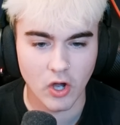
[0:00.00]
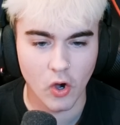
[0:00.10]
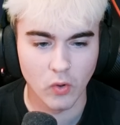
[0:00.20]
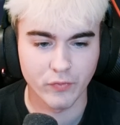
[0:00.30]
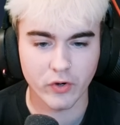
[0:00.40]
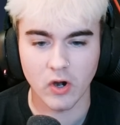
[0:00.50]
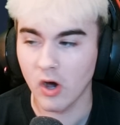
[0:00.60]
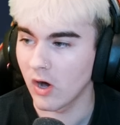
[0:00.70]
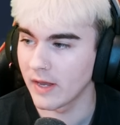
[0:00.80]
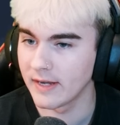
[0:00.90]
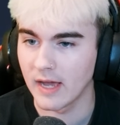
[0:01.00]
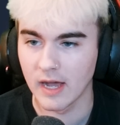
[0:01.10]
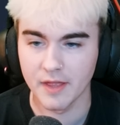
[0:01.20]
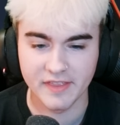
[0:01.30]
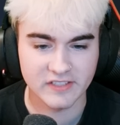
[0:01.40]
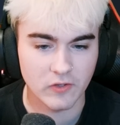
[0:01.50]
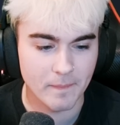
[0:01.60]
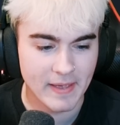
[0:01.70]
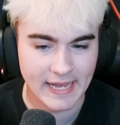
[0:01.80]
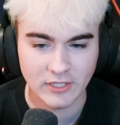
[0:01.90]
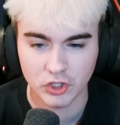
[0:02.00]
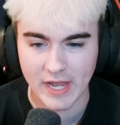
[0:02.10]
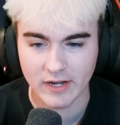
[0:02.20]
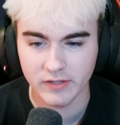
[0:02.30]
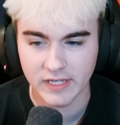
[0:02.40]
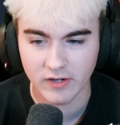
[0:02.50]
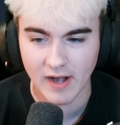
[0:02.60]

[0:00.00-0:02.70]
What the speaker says: over on this main channel here.